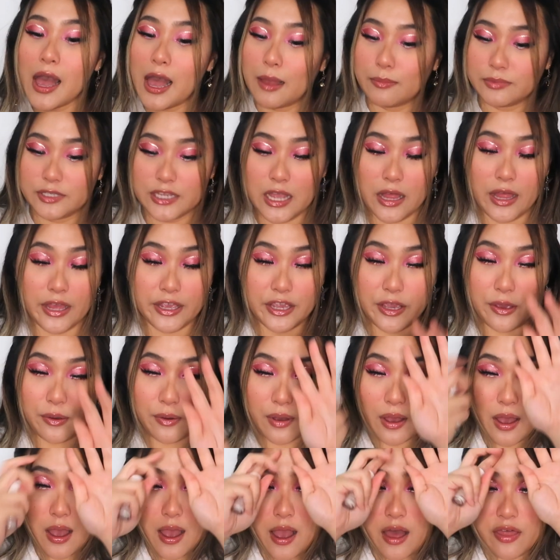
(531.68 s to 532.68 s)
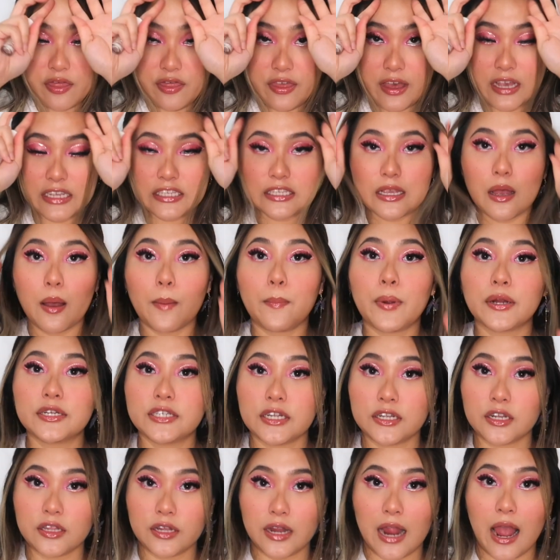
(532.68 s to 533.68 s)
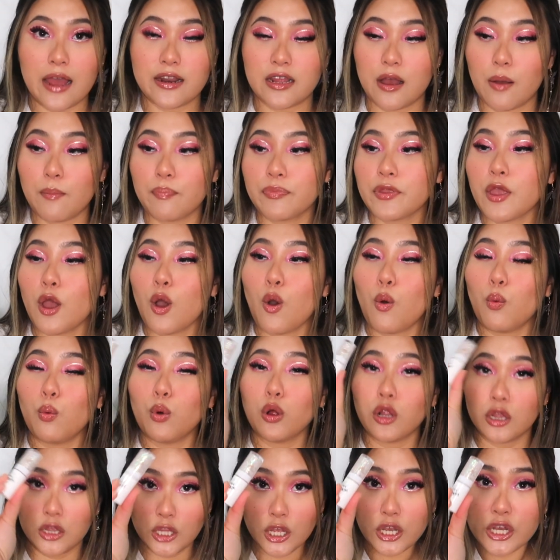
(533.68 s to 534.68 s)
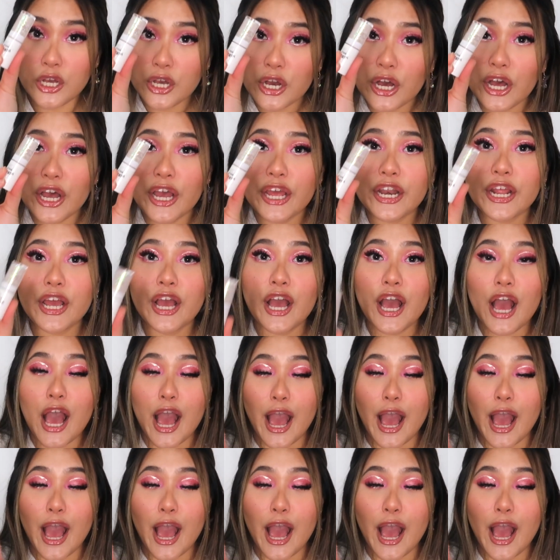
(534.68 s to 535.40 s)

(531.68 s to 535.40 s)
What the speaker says: I'm telling you, this particular item will look good